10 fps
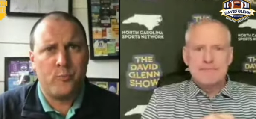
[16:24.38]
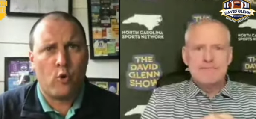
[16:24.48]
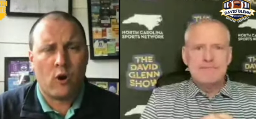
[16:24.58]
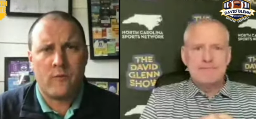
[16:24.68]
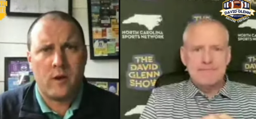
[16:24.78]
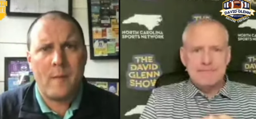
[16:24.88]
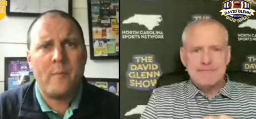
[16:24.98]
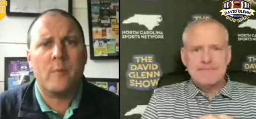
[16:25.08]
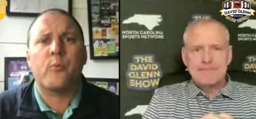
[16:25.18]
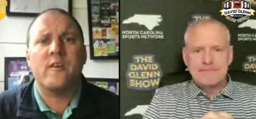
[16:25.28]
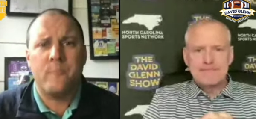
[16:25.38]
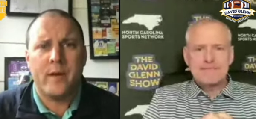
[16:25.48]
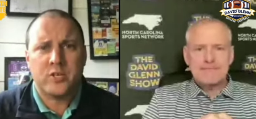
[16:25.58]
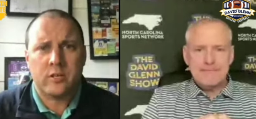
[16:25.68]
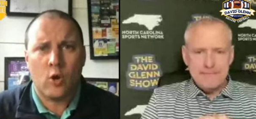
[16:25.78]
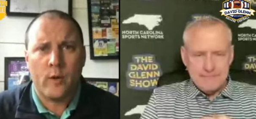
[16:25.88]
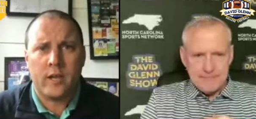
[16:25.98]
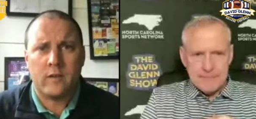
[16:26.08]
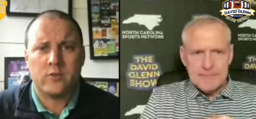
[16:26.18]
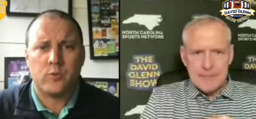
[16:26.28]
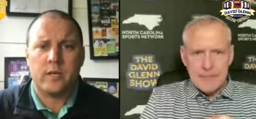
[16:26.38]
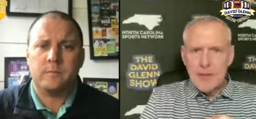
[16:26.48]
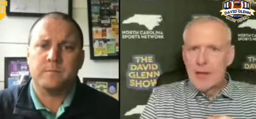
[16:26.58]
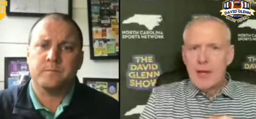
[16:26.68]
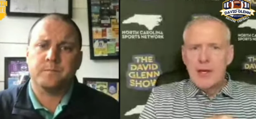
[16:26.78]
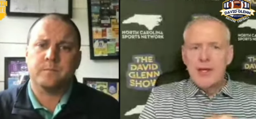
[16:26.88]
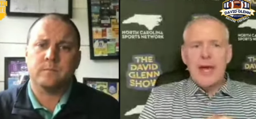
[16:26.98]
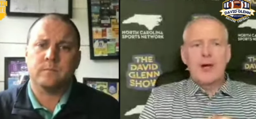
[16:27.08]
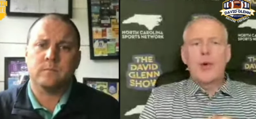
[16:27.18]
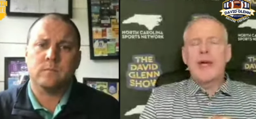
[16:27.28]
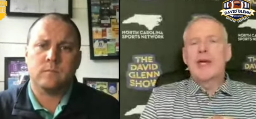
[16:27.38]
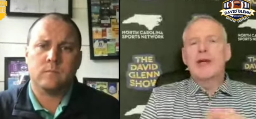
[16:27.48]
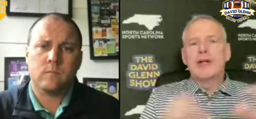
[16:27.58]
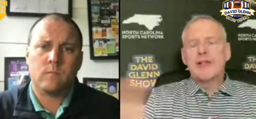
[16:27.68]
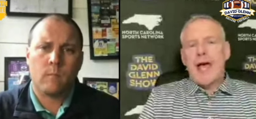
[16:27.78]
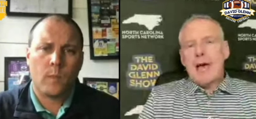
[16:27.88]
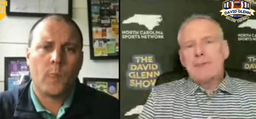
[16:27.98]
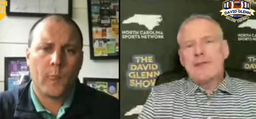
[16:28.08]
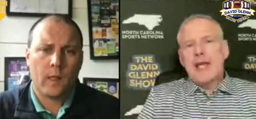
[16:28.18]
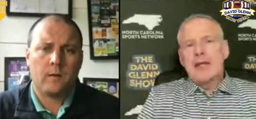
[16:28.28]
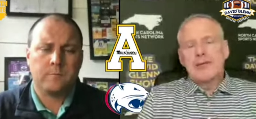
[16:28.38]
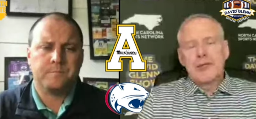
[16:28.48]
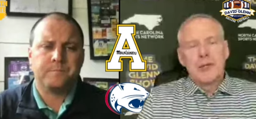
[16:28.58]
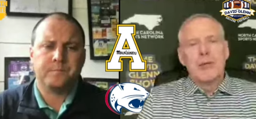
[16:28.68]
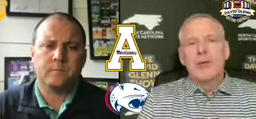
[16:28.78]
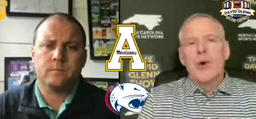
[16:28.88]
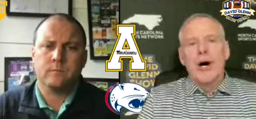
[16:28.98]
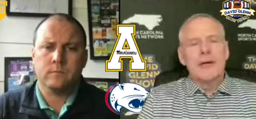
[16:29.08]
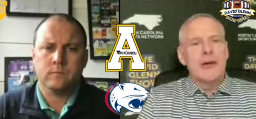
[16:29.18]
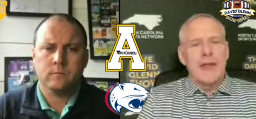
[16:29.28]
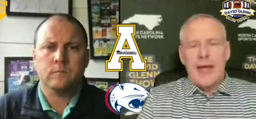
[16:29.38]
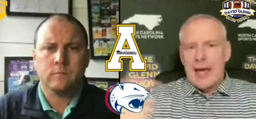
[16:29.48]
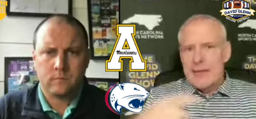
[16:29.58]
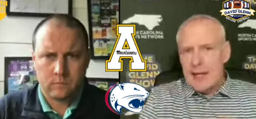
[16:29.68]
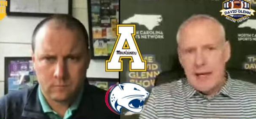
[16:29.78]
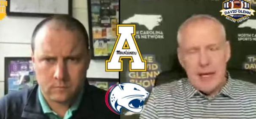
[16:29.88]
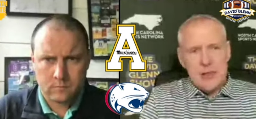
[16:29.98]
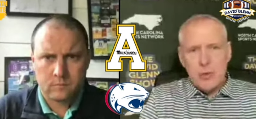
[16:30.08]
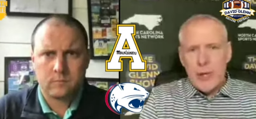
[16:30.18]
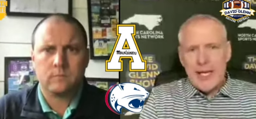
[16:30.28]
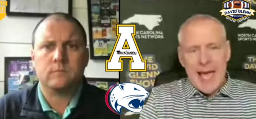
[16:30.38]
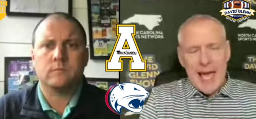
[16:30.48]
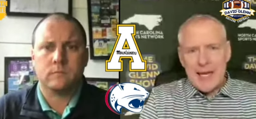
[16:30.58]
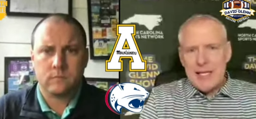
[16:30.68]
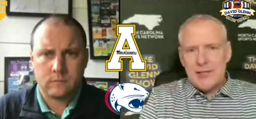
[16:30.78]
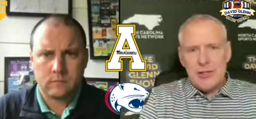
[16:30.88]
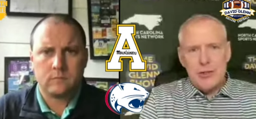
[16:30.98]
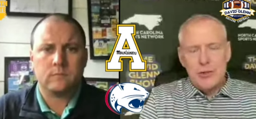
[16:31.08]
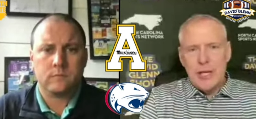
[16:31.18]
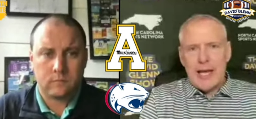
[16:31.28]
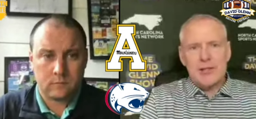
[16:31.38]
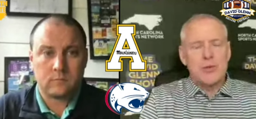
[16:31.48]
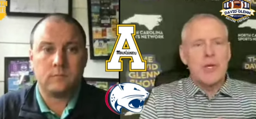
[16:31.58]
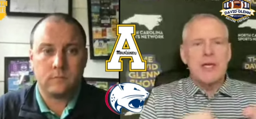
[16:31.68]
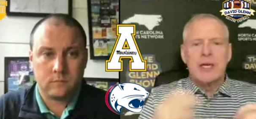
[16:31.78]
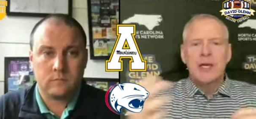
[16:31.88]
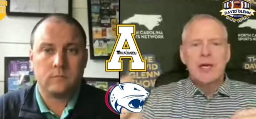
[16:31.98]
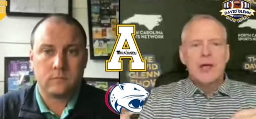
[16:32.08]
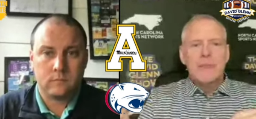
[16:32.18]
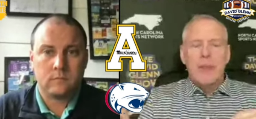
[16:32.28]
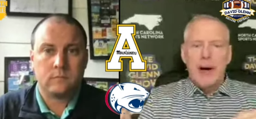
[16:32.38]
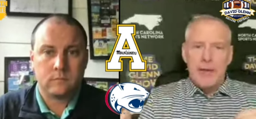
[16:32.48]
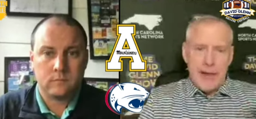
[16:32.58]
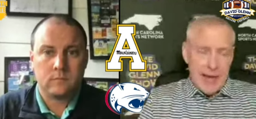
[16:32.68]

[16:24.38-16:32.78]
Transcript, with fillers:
Speaker 1: more of a maybe a brief mention going into this week.
Speaker 2: Yeah, quick hitters. App State is two and one. They had that nice win at ECU last week. Uh, they